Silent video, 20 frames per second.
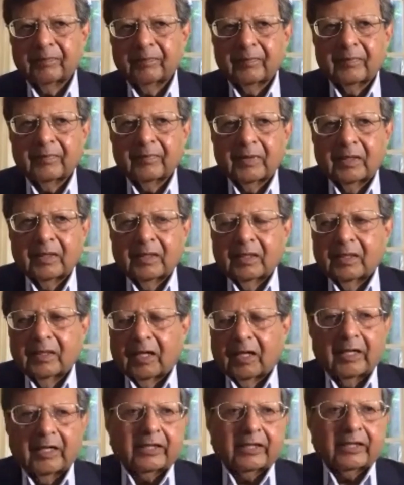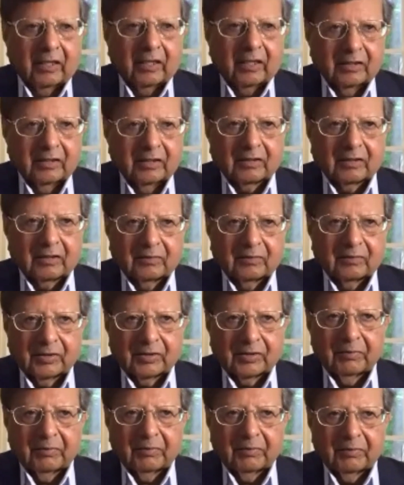Unlike hunger, which may
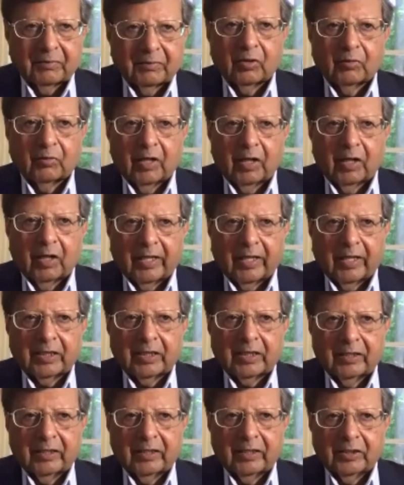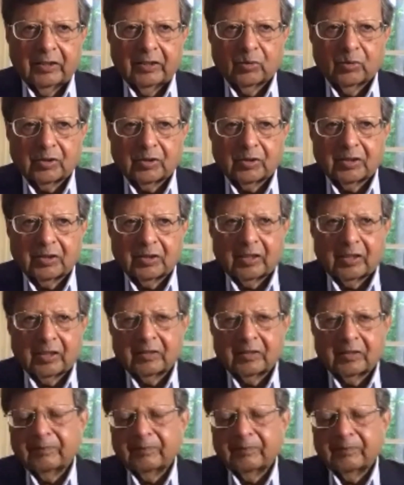be more biologically induced state.
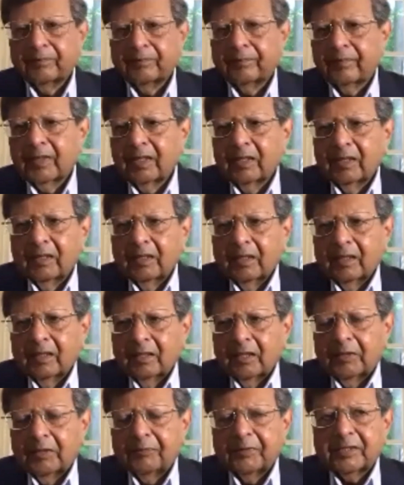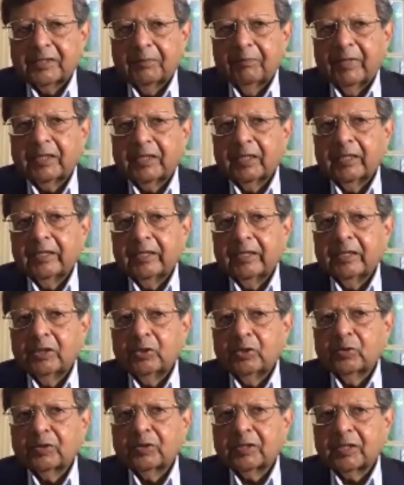If it's a mentally induced
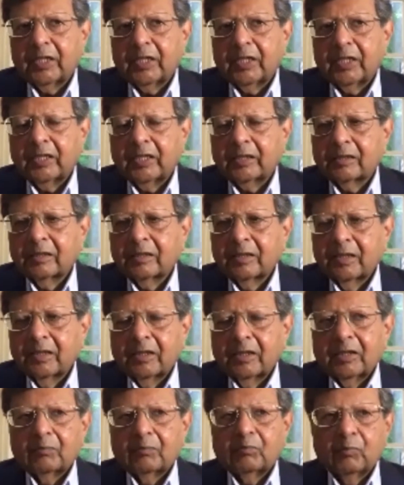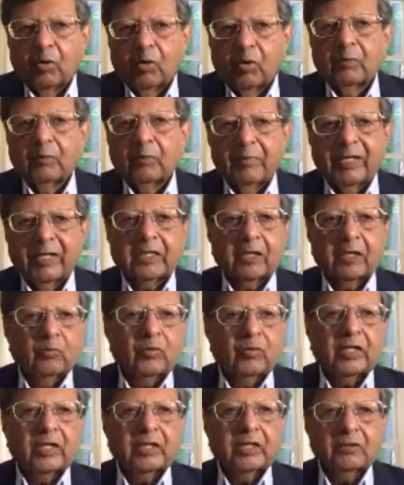state, more mental work
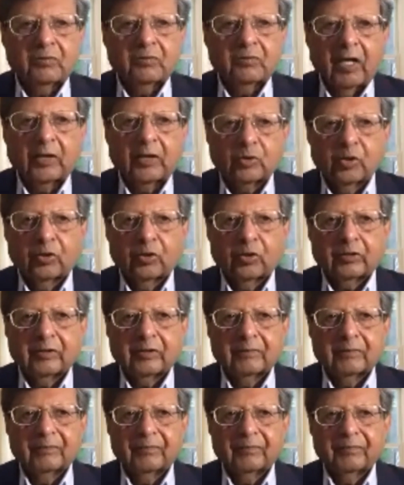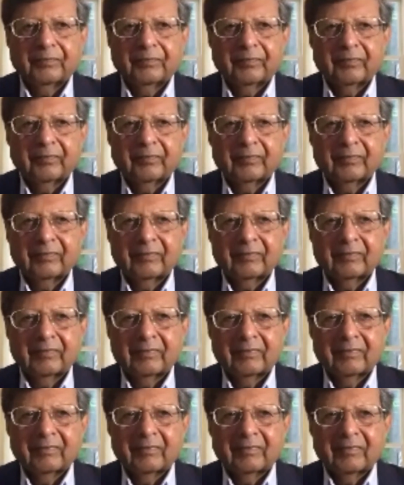is not good.
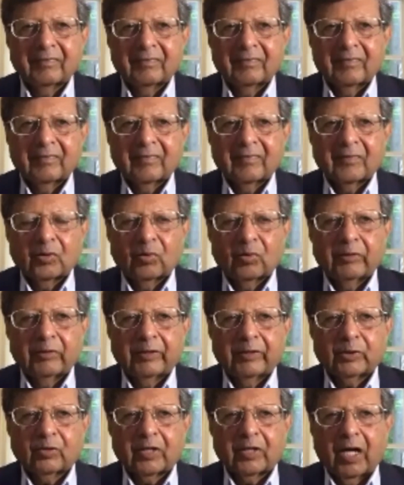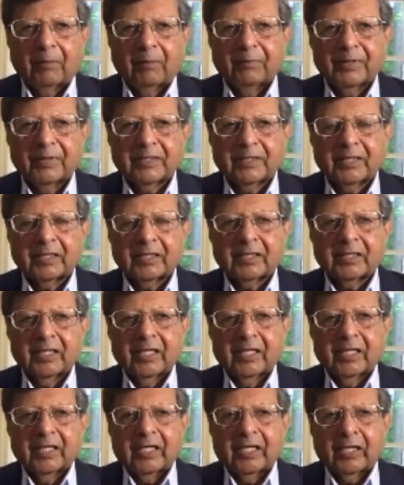The only way to compensate
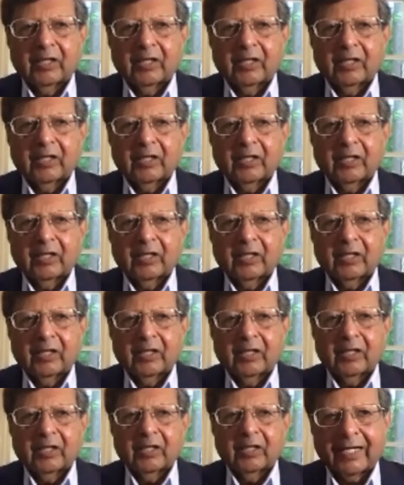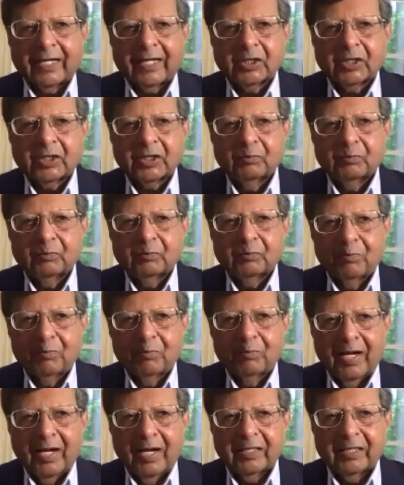an overactive
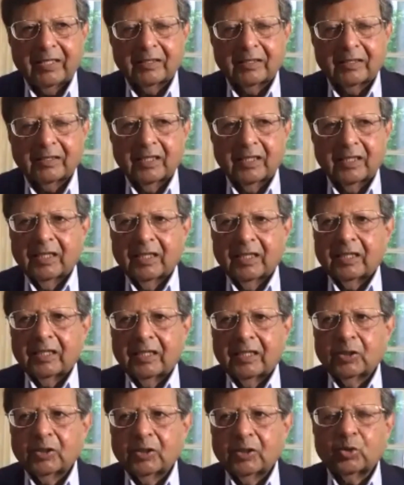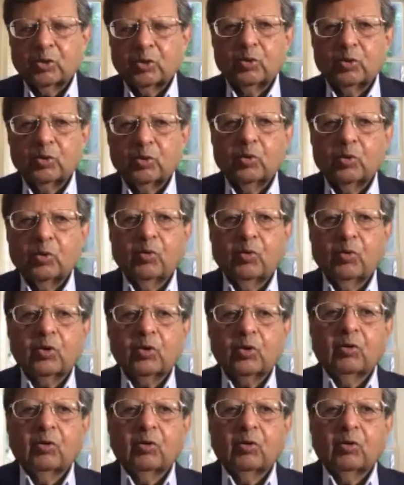mind is to do more